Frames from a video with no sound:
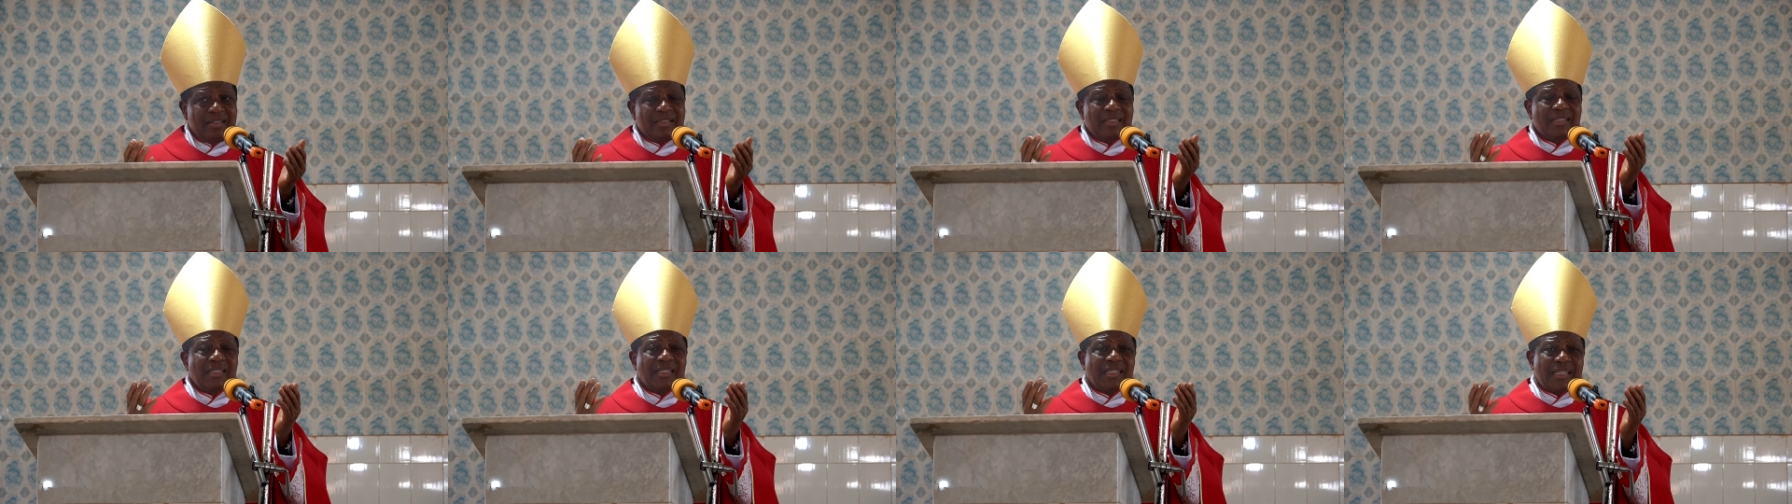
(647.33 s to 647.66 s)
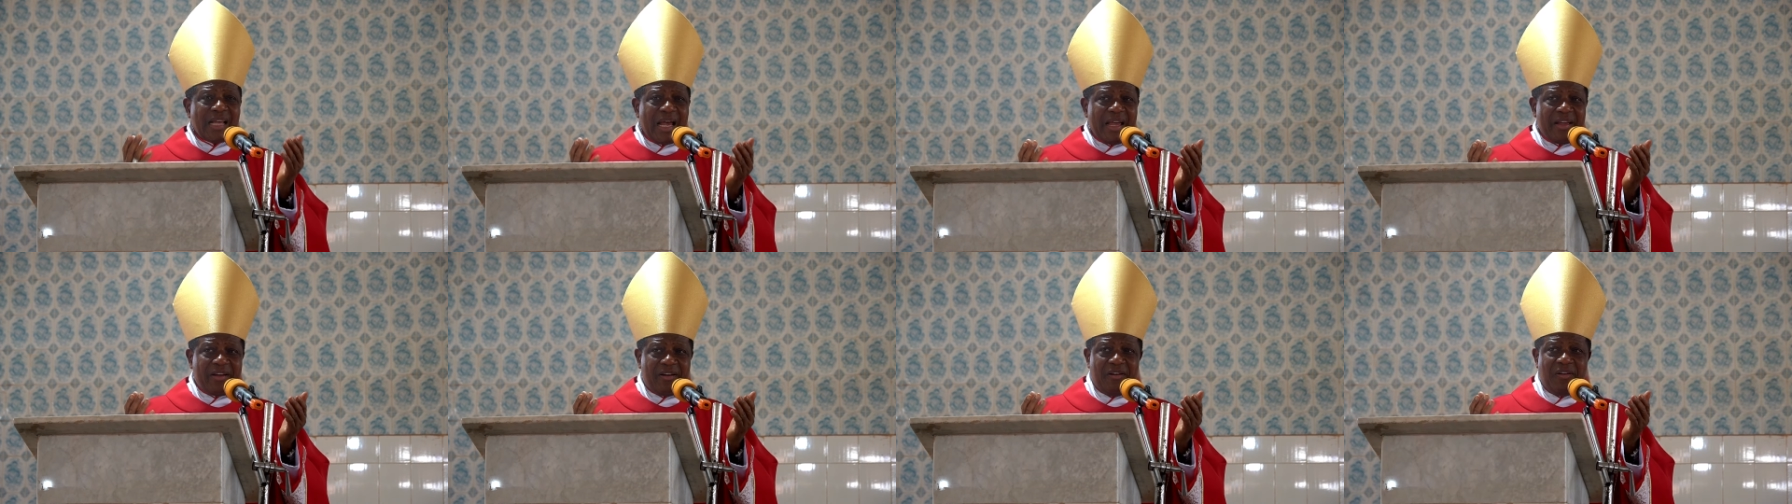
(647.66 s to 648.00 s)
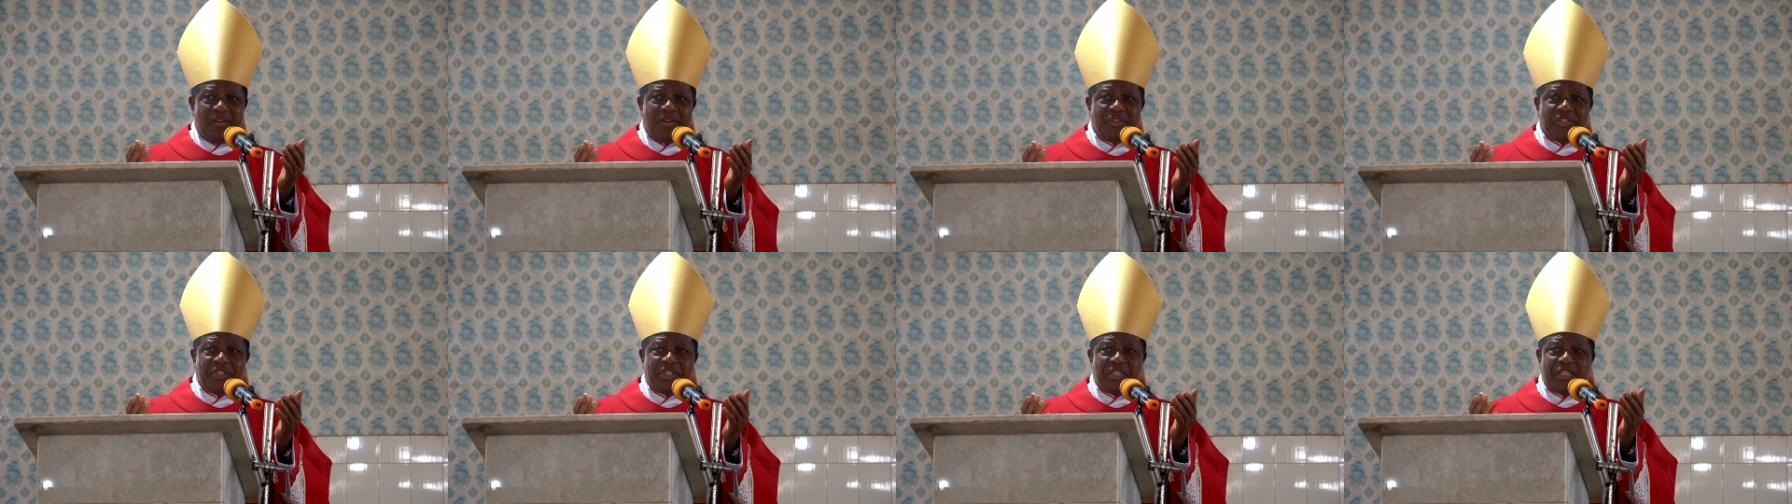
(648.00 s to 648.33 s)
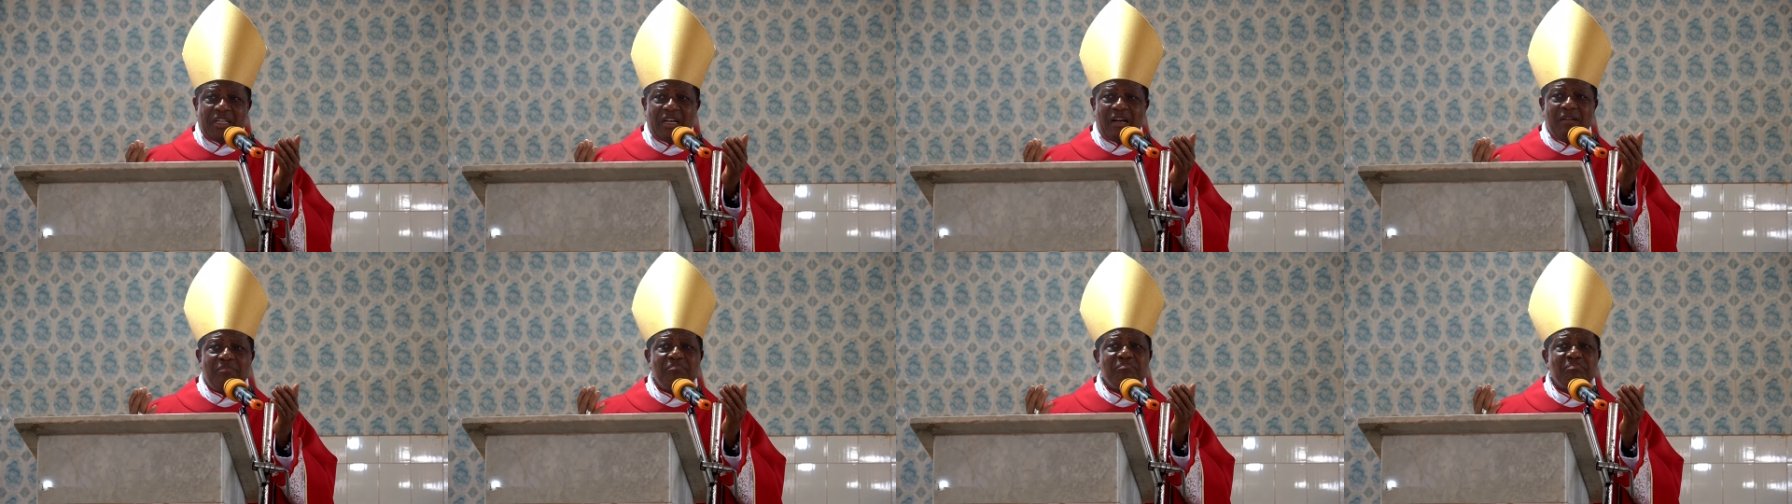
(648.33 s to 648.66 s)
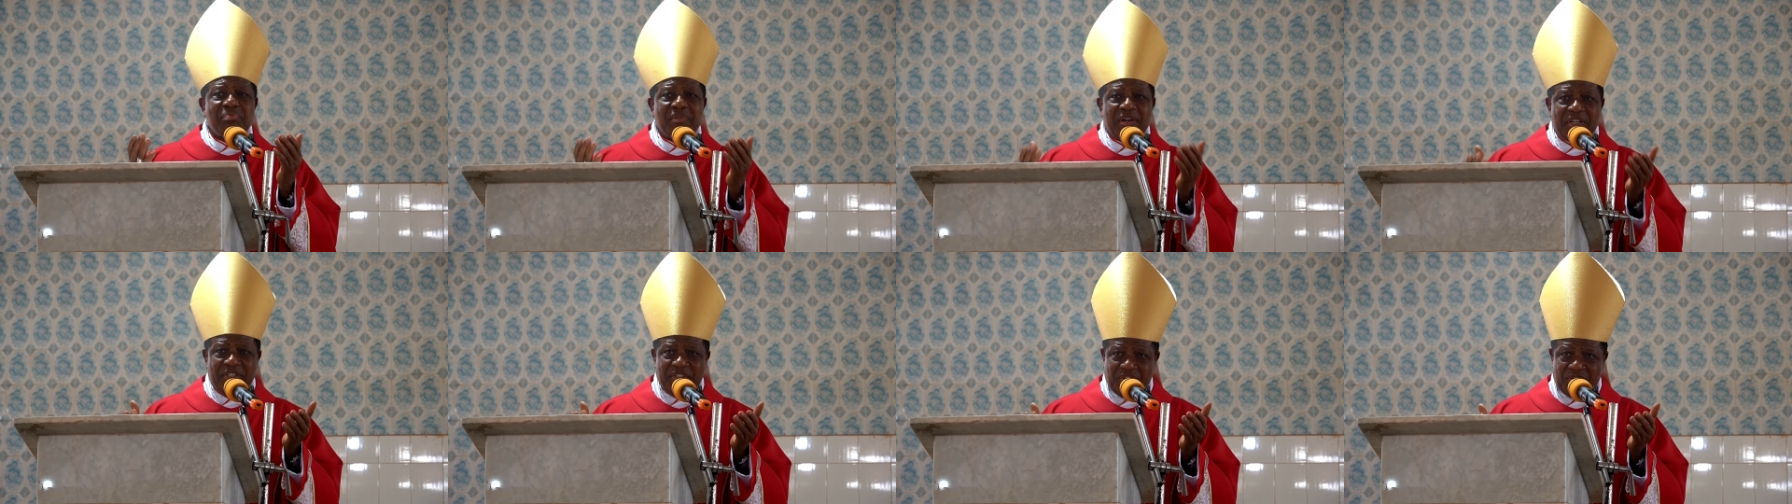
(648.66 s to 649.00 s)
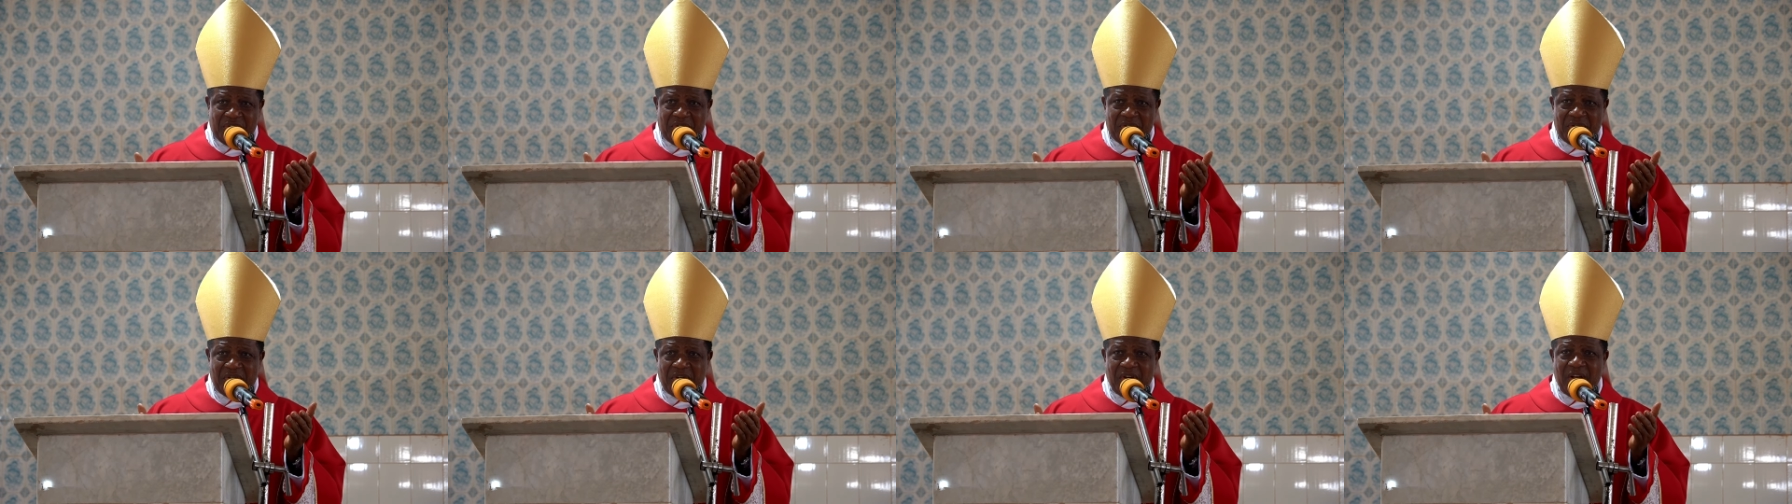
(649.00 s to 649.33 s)
psychological
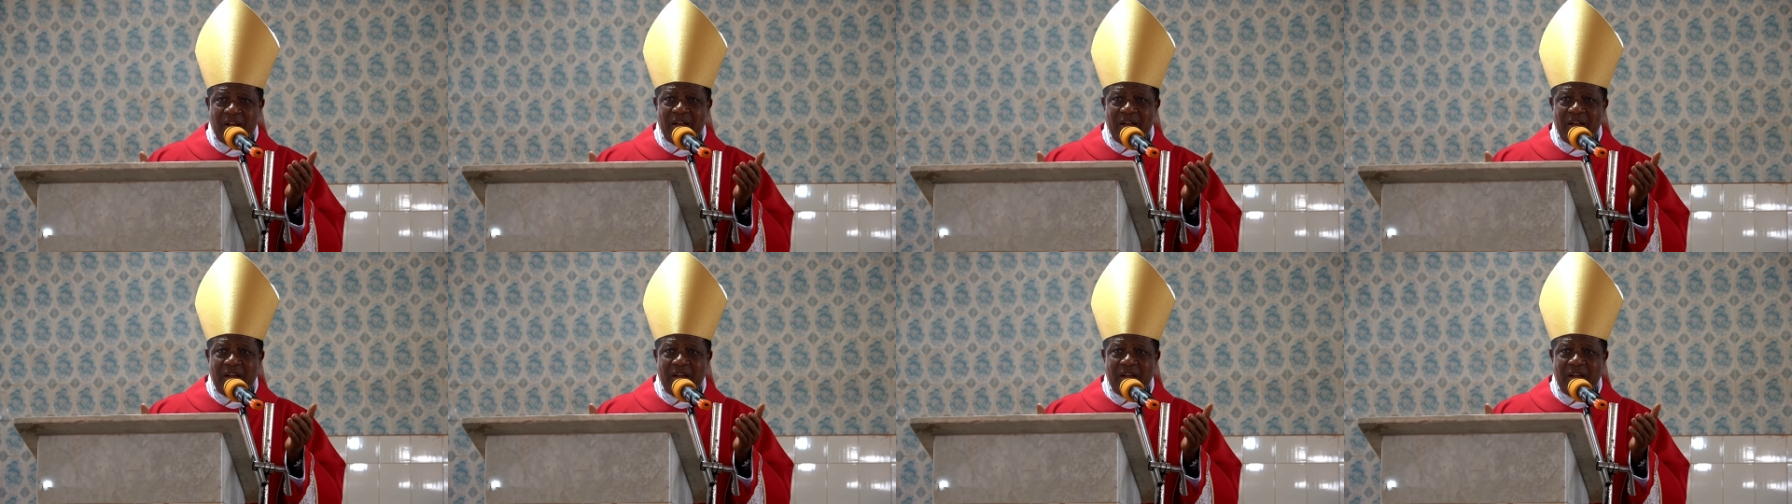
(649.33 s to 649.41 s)
pressure.